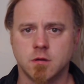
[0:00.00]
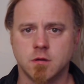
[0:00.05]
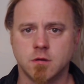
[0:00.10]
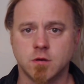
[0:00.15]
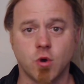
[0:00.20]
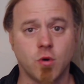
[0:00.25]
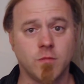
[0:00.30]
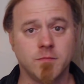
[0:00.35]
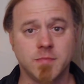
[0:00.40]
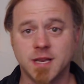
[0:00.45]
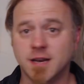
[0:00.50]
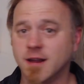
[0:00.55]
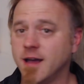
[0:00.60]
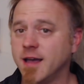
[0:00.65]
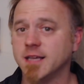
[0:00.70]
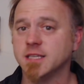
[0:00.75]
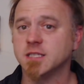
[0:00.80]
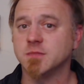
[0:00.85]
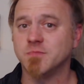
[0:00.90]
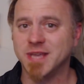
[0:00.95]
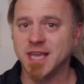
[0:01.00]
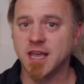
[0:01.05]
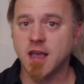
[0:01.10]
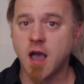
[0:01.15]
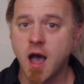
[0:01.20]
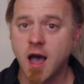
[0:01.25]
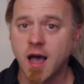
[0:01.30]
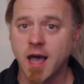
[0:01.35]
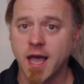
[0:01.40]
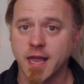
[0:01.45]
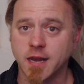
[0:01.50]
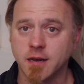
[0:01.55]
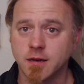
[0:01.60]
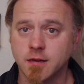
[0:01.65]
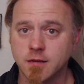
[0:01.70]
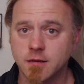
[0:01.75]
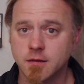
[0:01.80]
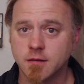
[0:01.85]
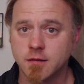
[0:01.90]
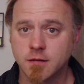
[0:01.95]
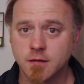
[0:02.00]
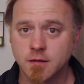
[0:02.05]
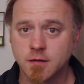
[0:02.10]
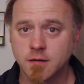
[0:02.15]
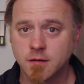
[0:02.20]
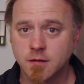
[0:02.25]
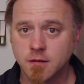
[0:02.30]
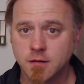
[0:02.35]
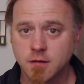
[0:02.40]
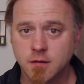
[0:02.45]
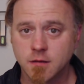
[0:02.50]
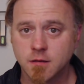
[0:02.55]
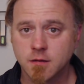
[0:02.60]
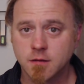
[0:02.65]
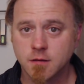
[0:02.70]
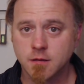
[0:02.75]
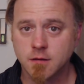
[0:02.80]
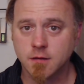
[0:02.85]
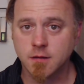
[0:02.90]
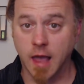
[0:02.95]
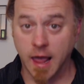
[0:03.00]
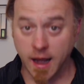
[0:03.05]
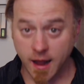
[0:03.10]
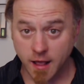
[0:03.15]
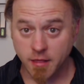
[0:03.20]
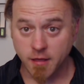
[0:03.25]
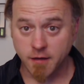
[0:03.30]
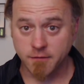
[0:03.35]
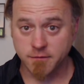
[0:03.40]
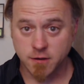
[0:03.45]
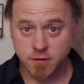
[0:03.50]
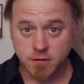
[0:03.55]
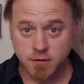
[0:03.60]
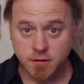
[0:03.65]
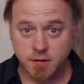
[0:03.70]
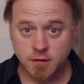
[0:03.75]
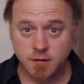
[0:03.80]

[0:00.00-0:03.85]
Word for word: Don't be nice, be kind. And I love you.